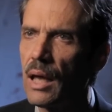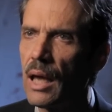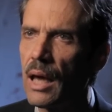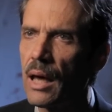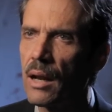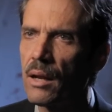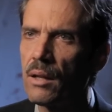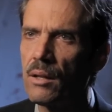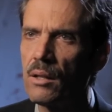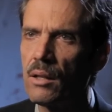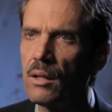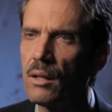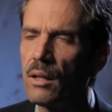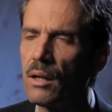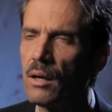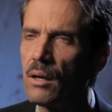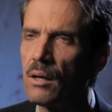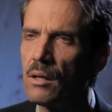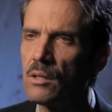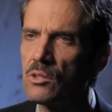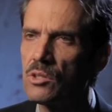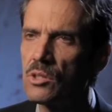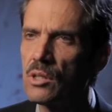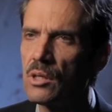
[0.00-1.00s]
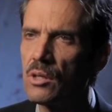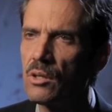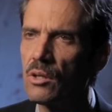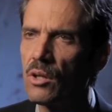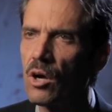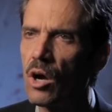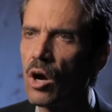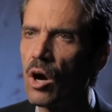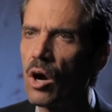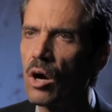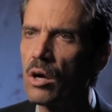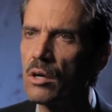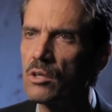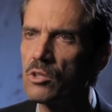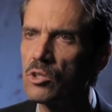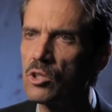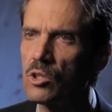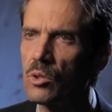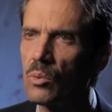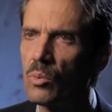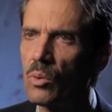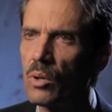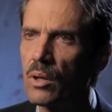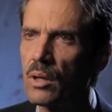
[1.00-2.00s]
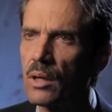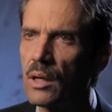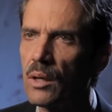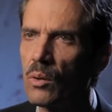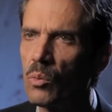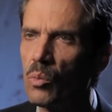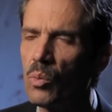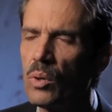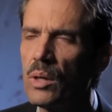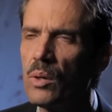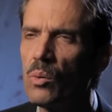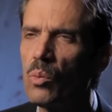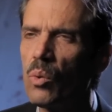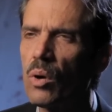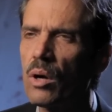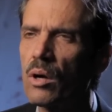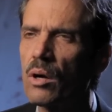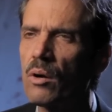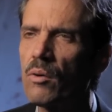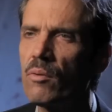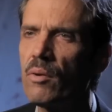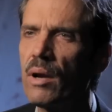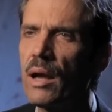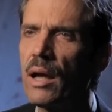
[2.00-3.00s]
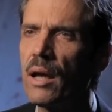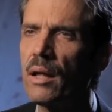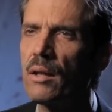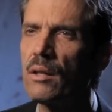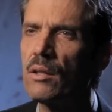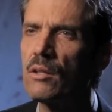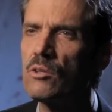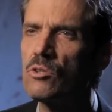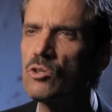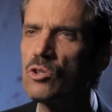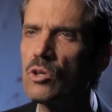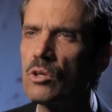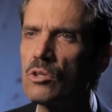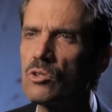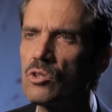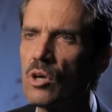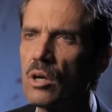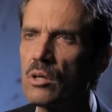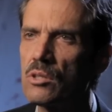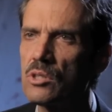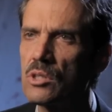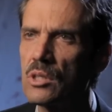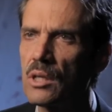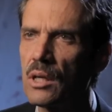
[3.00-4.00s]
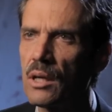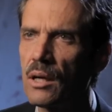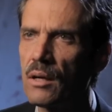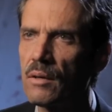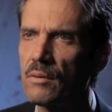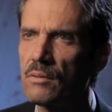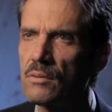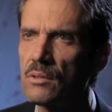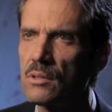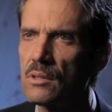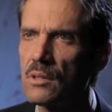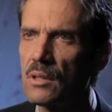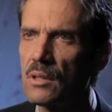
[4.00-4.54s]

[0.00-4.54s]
out into the areas that are the hardest to work. And we work around the church ourselves